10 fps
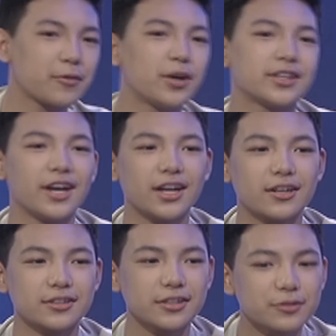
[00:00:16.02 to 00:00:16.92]
I want to hang
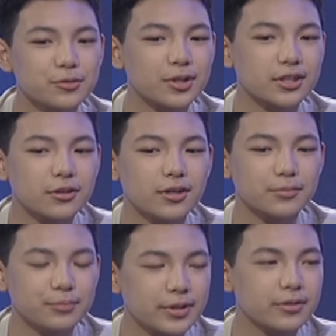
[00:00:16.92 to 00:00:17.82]
out, hey, do you want to go out
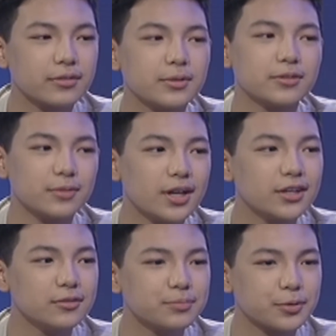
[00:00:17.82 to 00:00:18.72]
and be with me? Yung mga
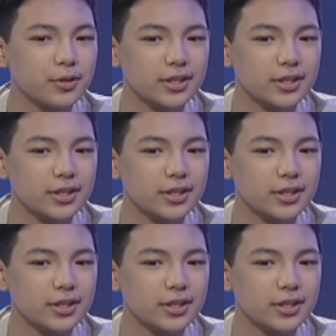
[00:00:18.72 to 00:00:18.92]
yun po.